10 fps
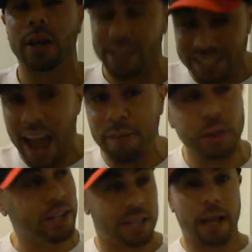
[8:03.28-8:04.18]
Okay,
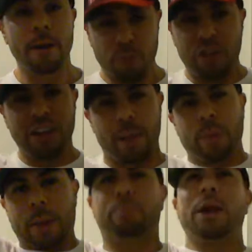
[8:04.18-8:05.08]
scaffolding is like the thing that
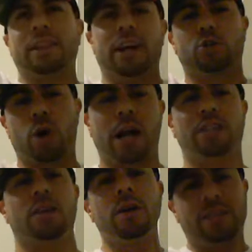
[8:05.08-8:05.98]
like bricklayers work
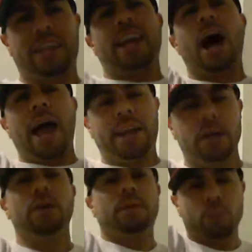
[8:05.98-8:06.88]
on to get
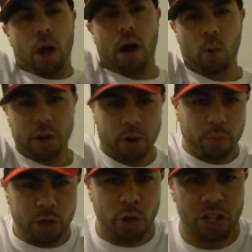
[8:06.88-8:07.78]
height when you're
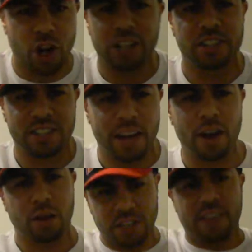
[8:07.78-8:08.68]
doing construction inside of
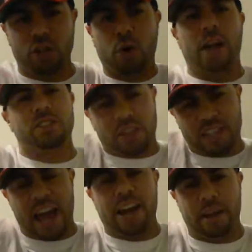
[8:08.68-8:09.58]
a house. It gives you height so you
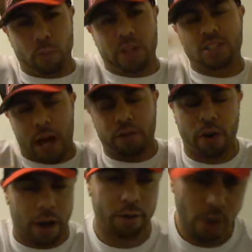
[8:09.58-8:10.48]
stand on it when it's not the
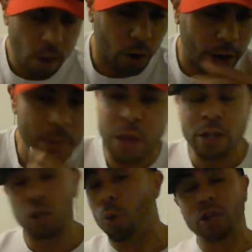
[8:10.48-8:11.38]
ground, okay?
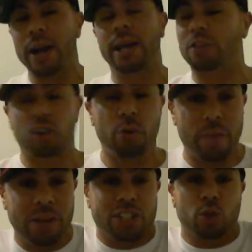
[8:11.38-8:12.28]
So we're trying to get, so
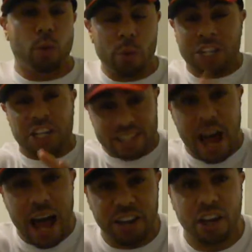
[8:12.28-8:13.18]
in these, we should have just
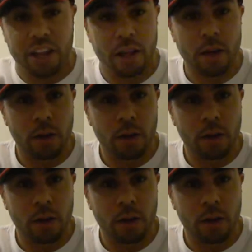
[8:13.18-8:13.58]
not done it,